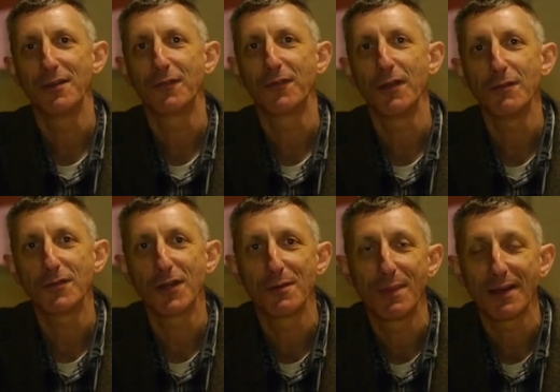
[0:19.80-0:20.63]
And
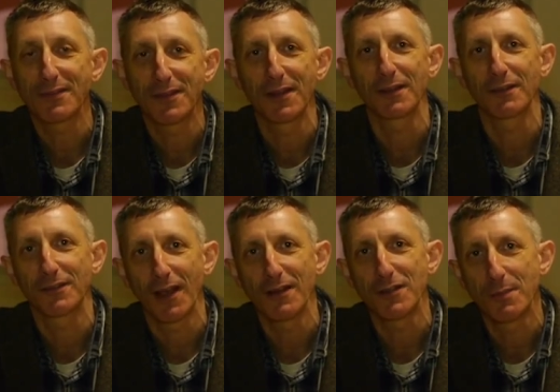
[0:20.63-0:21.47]
essentially, what he was
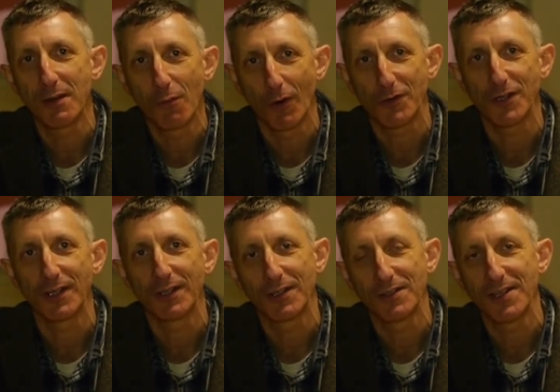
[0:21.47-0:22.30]
saying was that he could
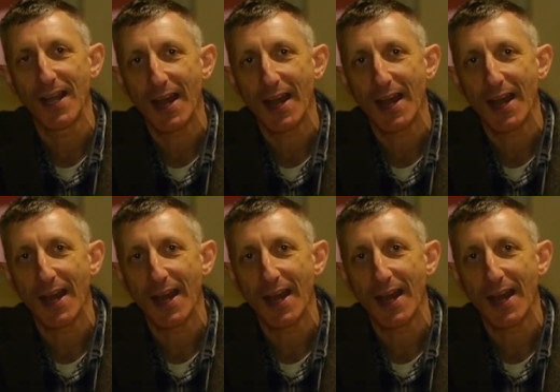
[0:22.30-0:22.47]
use